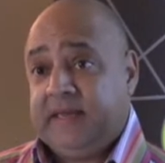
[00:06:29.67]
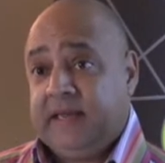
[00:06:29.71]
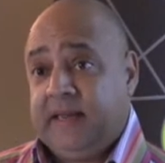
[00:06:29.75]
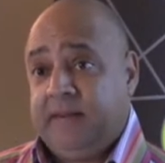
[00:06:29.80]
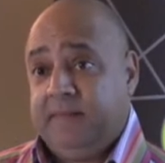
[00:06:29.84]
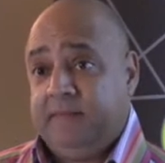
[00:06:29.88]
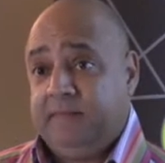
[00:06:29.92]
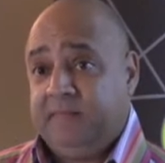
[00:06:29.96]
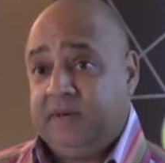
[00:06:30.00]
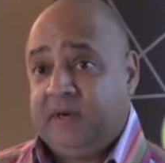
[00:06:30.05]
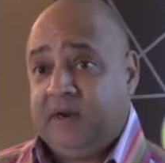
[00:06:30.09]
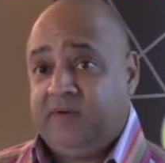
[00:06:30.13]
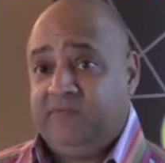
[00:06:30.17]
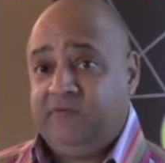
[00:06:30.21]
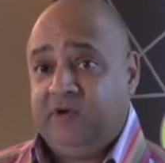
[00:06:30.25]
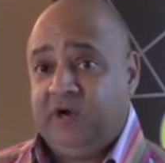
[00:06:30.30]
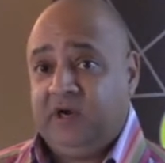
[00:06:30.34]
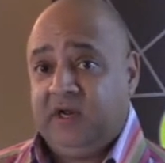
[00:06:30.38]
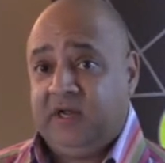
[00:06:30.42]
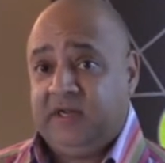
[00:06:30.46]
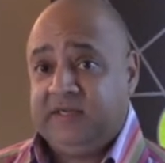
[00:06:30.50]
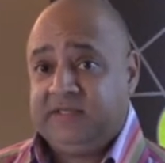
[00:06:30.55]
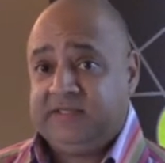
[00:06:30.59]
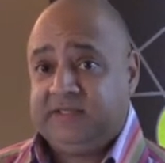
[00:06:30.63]
but I
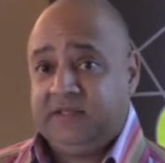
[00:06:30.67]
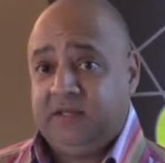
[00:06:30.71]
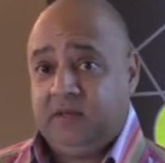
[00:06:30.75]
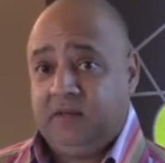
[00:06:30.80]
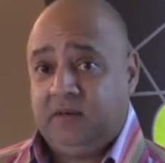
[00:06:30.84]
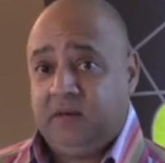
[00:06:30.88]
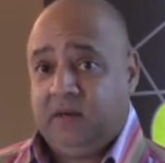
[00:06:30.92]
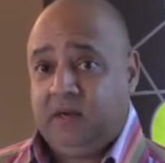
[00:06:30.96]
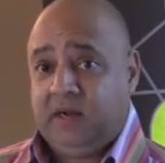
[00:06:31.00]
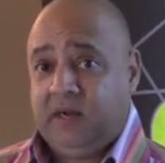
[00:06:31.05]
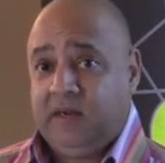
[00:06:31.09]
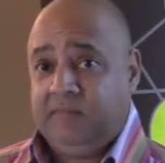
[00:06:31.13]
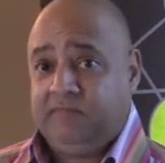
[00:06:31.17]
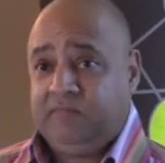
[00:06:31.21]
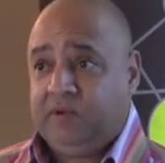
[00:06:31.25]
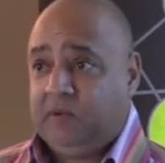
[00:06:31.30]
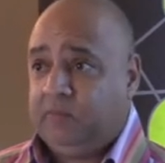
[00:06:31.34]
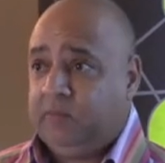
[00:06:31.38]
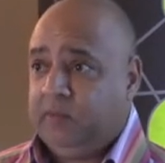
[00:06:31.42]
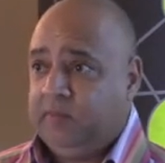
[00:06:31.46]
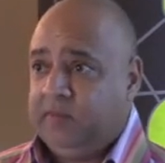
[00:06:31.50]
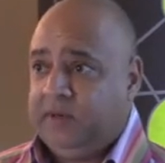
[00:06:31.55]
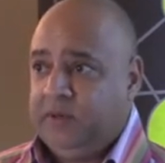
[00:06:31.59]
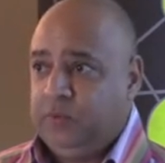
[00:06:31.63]
realized that I
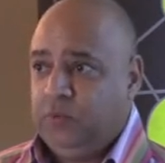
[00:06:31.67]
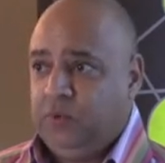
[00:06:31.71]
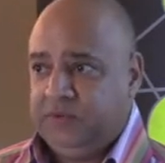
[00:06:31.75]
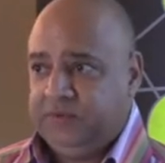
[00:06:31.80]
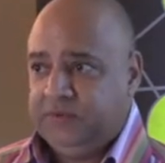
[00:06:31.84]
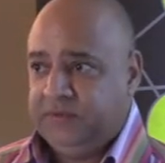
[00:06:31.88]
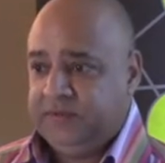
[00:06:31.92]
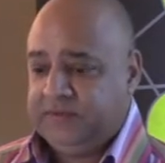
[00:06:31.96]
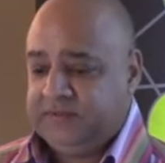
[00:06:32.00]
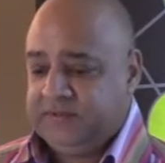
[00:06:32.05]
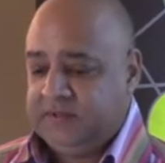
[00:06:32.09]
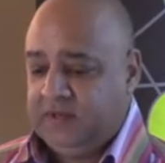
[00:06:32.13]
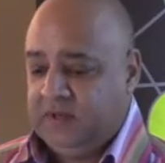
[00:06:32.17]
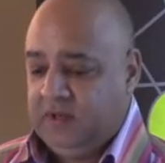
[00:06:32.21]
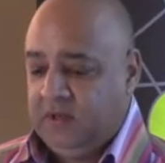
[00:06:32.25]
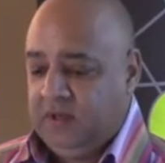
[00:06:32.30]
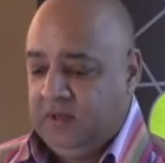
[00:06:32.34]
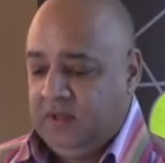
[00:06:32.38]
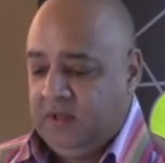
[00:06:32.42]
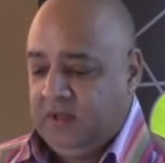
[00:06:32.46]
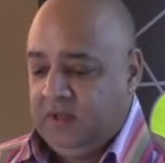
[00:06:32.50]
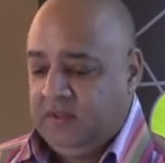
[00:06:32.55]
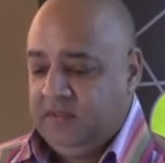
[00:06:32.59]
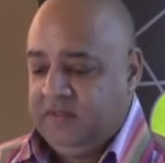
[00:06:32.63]
probably wouldn't
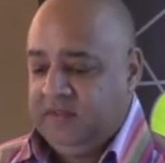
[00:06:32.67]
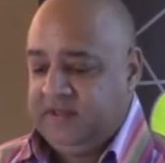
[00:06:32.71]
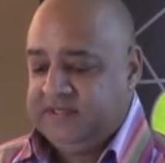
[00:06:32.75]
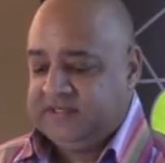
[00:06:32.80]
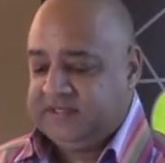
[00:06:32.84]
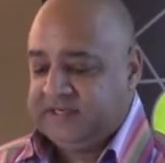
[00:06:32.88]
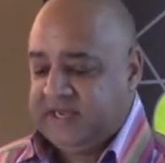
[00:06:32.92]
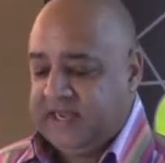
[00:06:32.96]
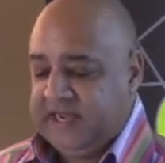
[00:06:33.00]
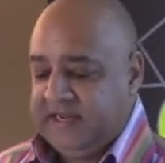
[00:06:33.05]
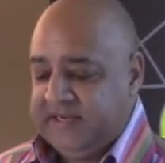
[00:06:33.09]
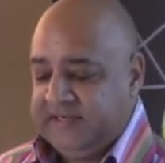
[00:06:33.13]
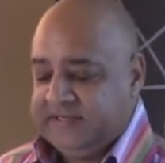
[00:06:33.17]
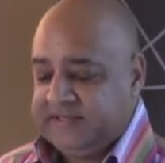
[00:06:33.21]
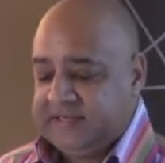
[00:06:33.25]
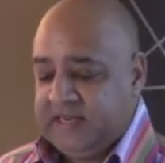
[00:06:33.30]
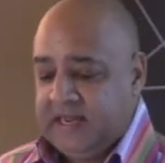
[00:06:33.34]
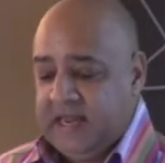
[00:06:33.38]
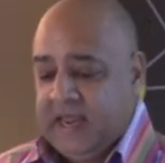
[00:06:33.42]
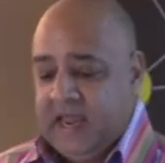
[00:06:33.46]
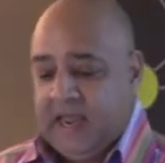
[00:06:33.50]
these days.